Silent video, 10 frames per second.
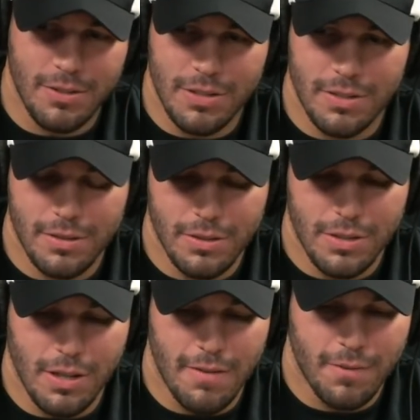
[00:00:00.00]

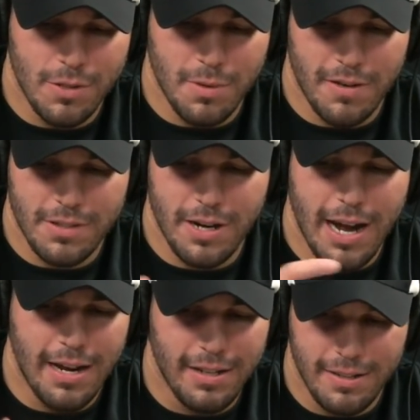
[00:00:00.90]
who's a law enforcement officer,
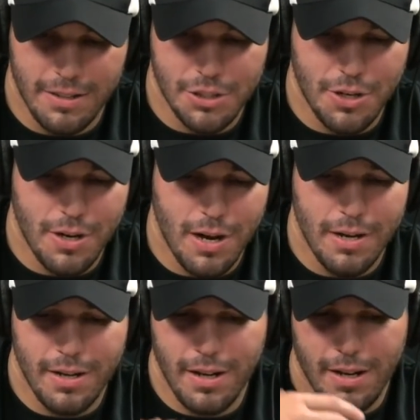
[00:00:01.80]
had the shirt
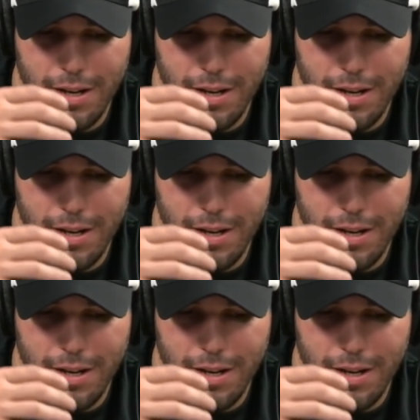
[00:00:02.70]
on.